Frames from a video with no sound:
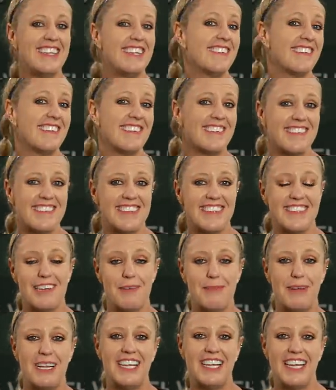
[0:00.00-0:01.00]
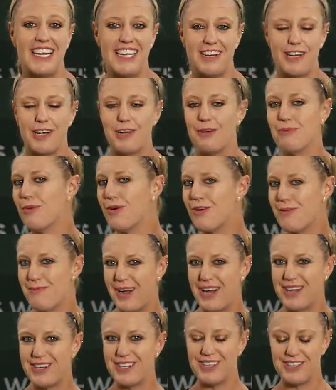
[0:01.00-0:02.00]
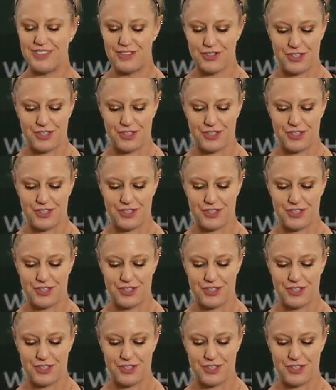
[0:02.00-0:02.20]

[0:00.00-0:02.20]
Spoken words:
these are just a little bit lighter, more modern,